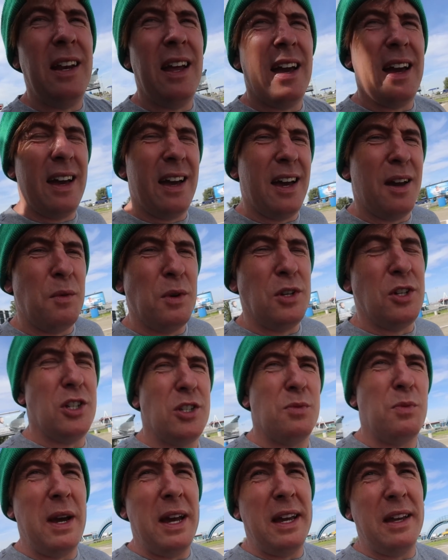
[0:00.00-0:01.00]
We're
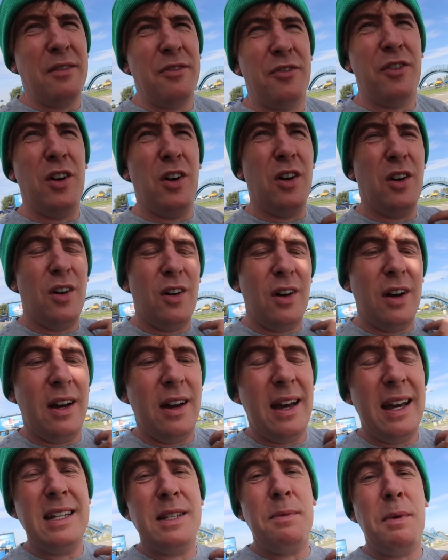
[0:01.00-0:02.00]
just waiting for
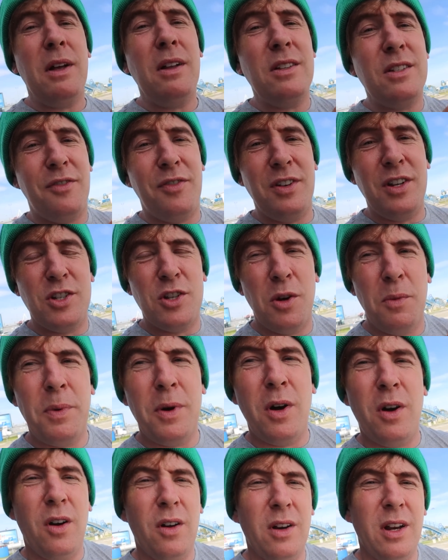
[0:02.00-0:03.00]
Isabel to finish up
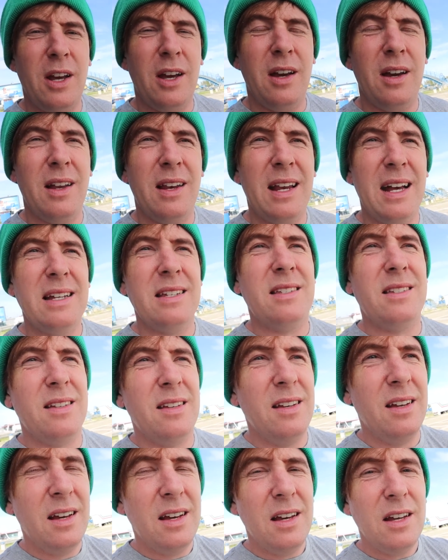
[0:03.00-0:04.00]
on her
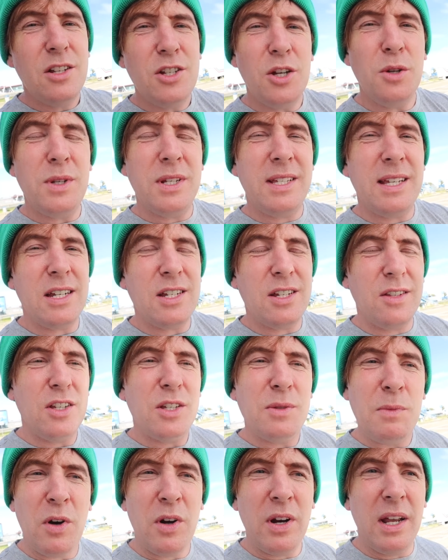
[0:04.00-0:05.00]
last tutor session
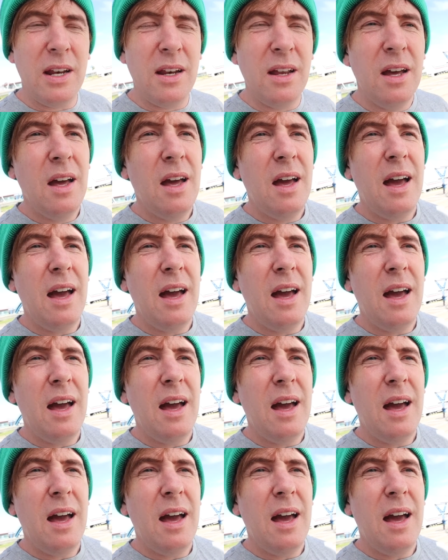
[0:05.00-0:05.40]
this morning.